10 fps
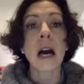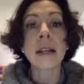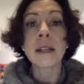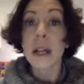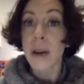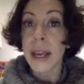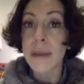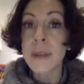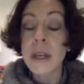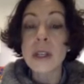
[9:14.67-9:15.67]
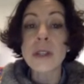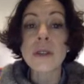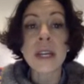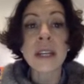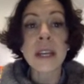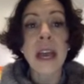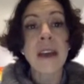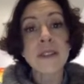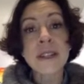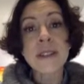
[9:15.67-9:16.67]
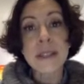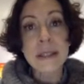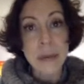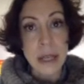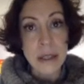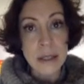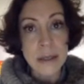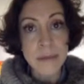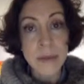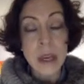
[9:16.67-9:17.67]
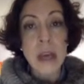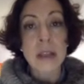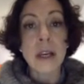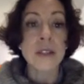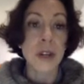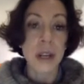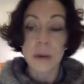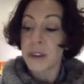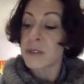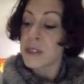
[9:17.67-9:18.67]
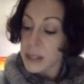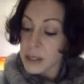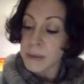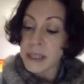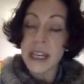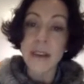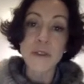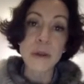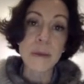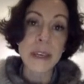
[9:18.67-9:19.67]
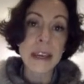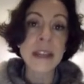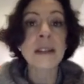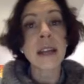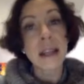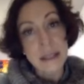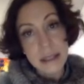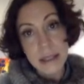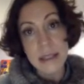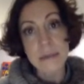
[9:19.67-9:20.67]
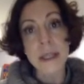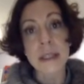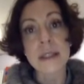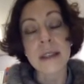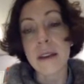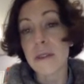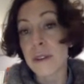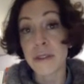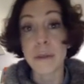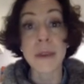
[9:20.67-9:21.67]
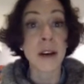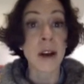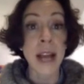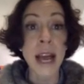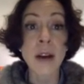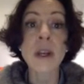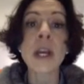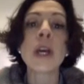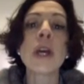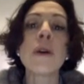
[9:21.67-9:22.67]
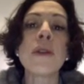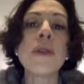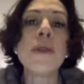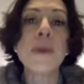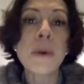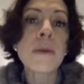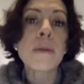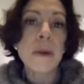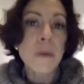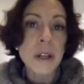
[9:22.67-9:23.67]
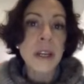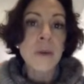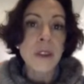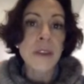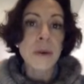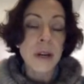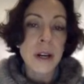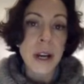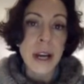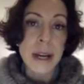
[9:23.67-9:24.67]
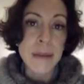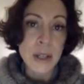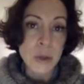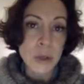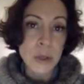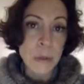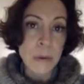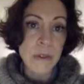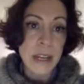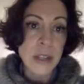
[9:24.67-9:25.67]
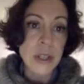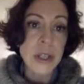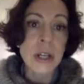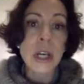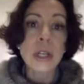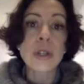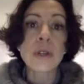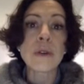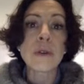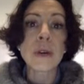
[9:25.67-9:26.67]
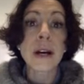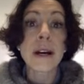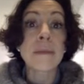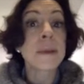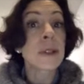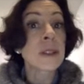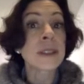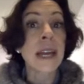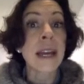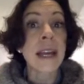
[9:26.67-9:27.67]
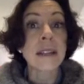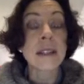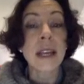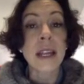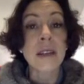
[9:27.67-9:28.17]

Ongoing. So then every 6 months, starting with 6 months after you begin and 6 months from there on out, you will be working with your mentor or supervisor to build and